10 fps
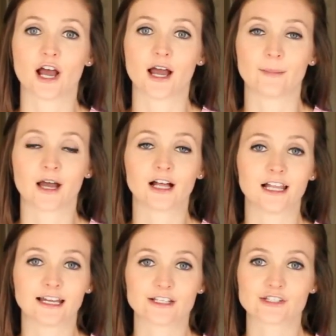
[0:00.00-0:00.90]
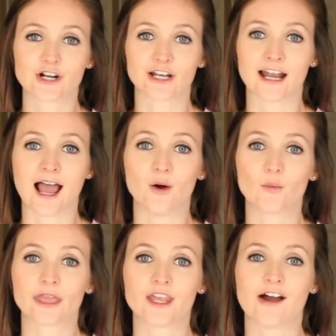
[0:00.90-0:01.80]
a client starting out
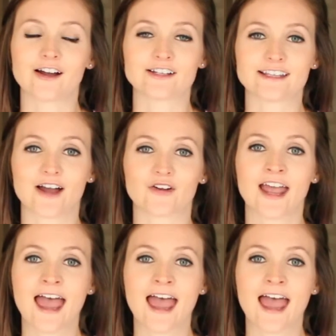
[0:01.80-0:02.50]
with the R sound,